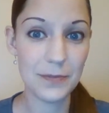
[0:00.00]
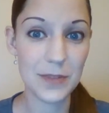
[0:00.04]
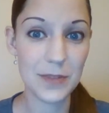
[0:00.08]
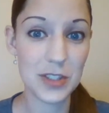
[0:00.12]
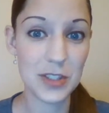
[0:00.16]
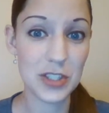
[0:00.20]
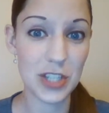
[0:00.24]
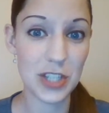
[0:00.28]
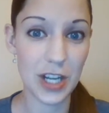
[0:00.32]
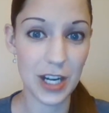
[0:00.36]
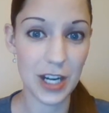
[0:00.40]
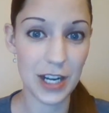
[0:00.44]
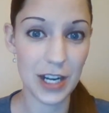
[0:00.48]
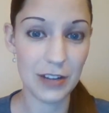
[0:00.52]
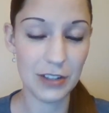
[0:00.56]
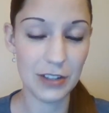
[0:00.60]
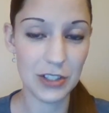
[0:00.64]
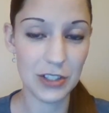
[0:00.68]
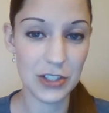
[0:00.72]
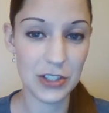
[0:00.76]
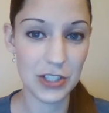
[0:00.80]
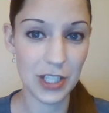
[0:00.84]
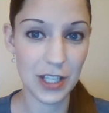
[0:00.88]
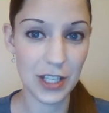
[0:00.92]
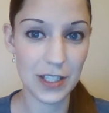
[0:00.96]
Sorry if
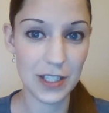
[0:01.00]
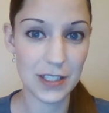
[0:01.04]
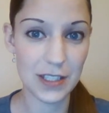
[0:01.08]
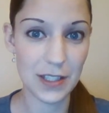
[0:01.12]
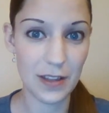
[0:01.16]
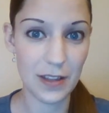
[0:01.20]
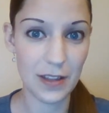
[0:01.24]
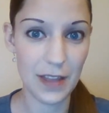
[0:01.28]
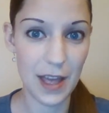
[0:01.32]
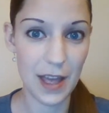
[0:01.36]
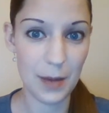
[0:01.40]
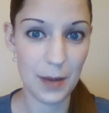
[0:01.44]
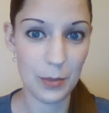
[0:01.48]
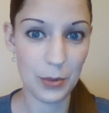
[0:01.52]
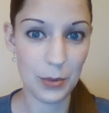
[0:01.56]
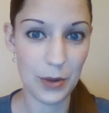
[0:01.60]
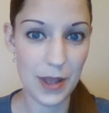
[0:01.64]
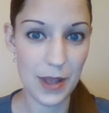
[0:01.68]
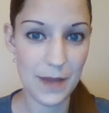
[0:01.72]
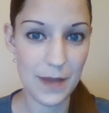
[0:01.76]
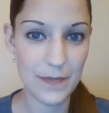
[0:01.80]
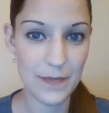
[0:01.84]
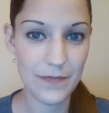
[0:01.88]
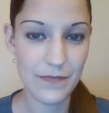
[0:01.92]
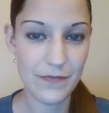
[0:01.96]
you're jealous on that
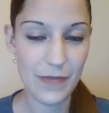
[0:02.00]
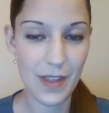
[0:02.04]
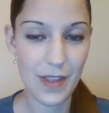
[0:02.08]
point.